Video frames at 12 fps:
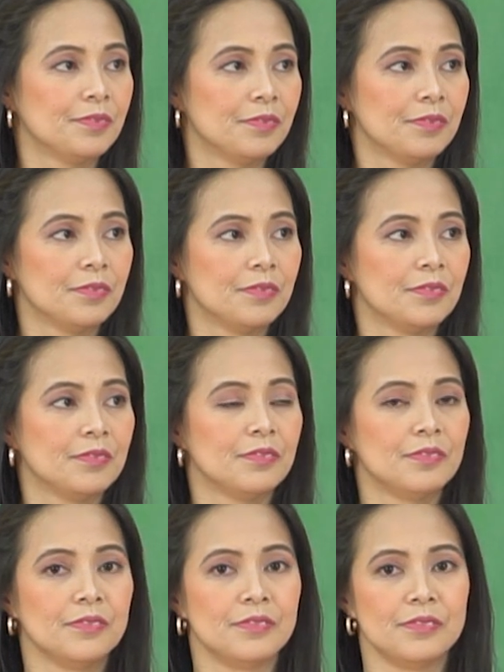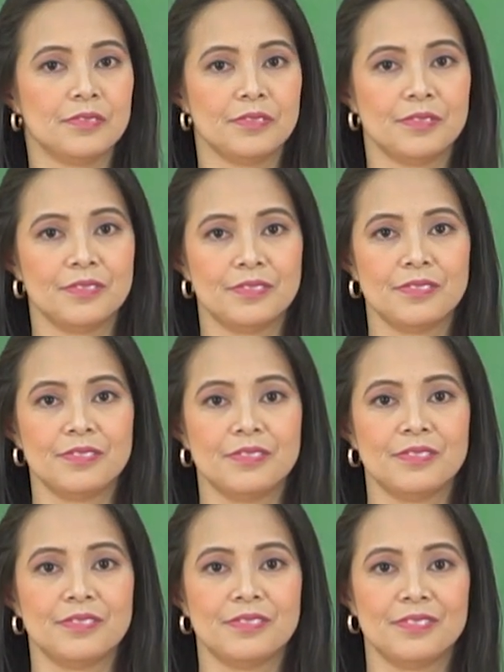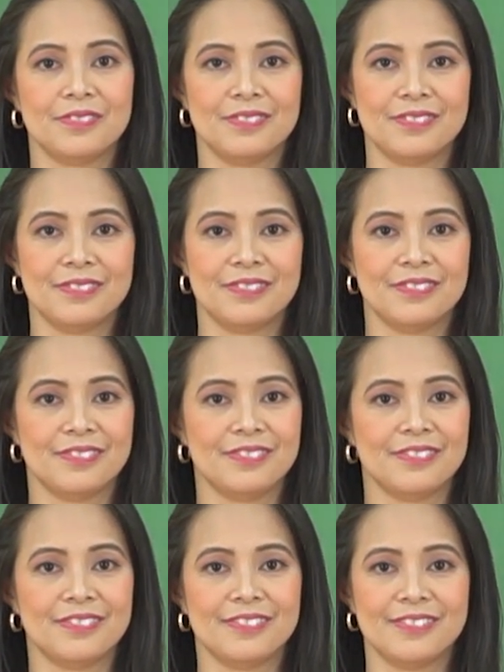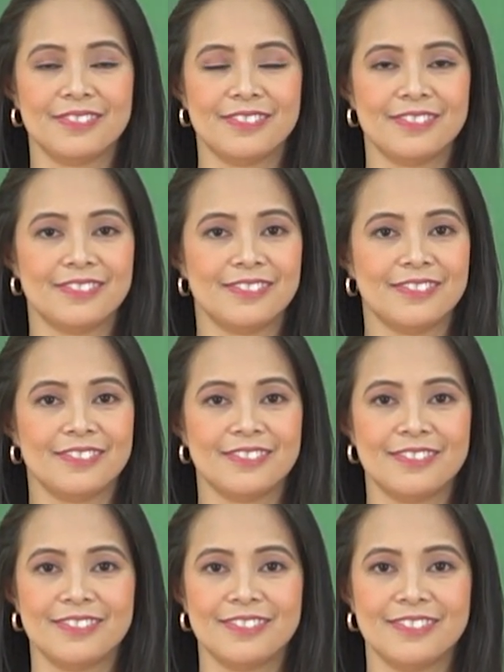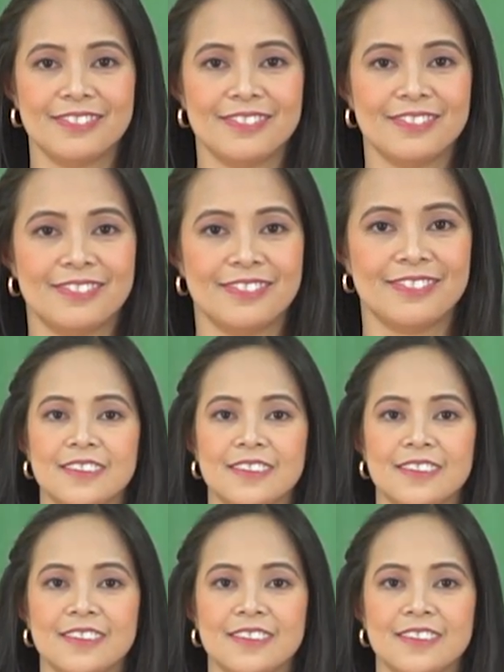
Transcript: No one is speaking in this clip.